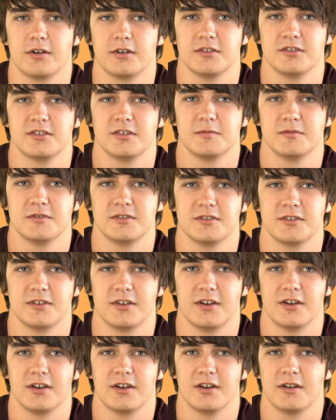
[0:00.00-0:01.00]
Autism is
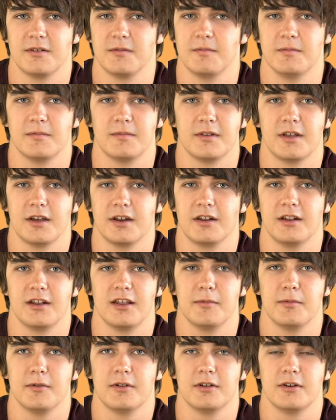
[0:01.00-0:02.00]
not a
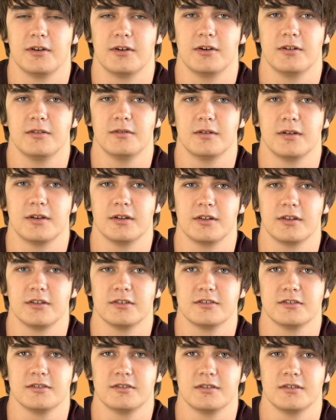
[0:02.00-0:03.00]
label at all. And
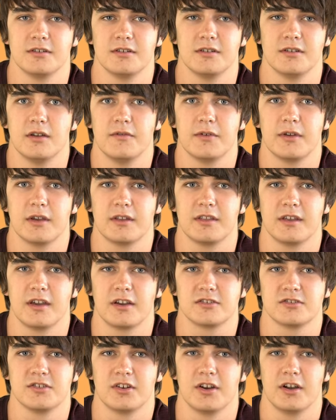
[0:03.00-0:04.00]
honestly, if you get the
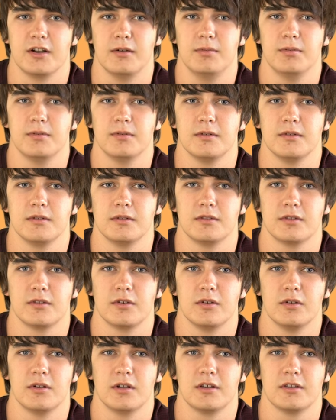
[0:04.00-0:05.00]
extra help
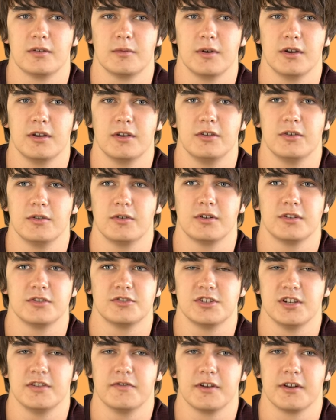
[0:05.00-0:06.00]
to go along the way, you can
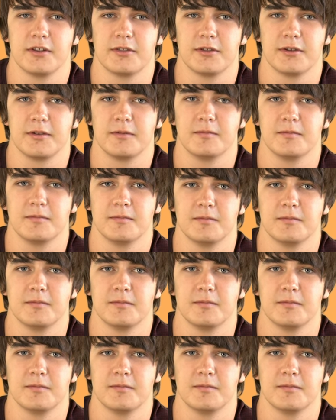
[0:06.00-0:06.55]
achieve anything.